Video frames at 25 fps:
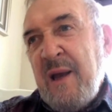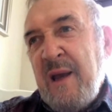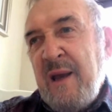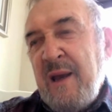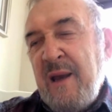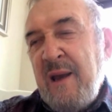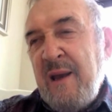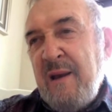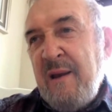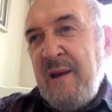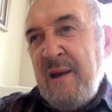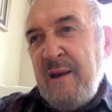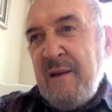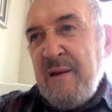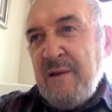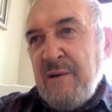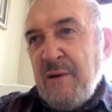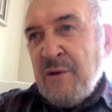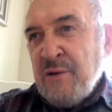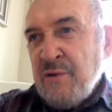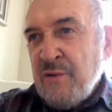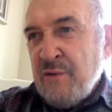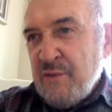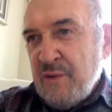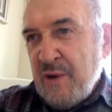He
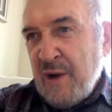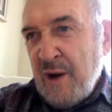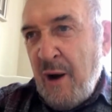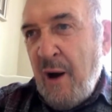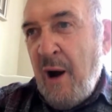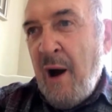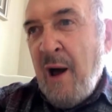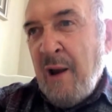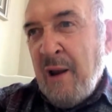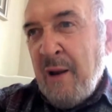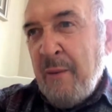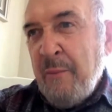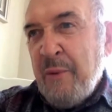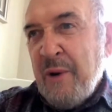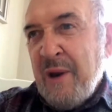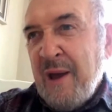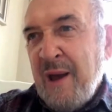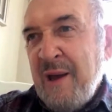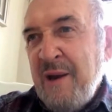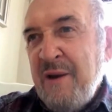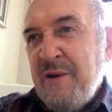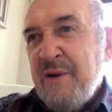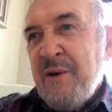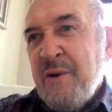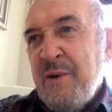doesn't recall it, but
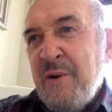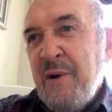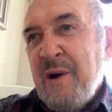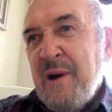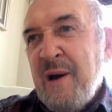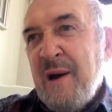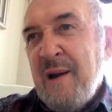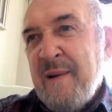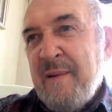I do,